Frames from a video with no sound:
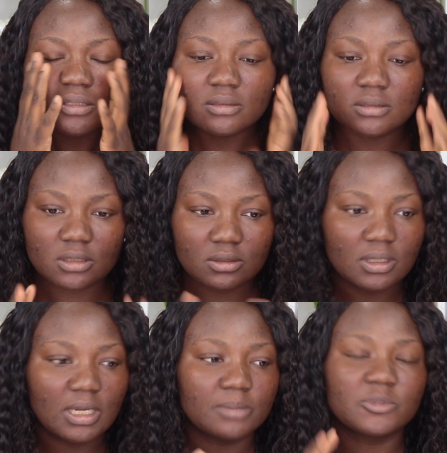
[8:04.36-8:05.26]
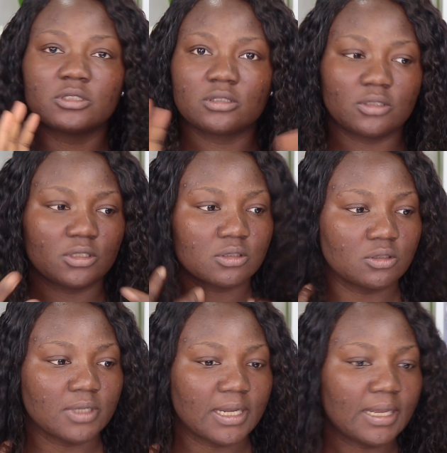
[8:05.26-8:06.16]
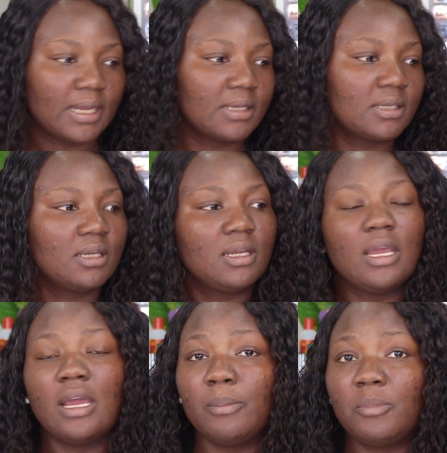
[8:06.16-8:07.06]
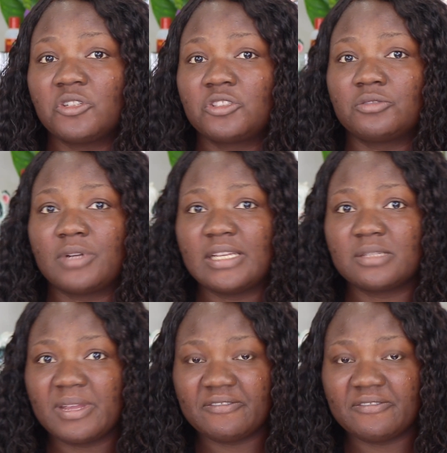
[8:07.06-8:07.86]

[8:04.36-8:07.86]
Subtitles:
So I'm just going to go ahead and moisturize my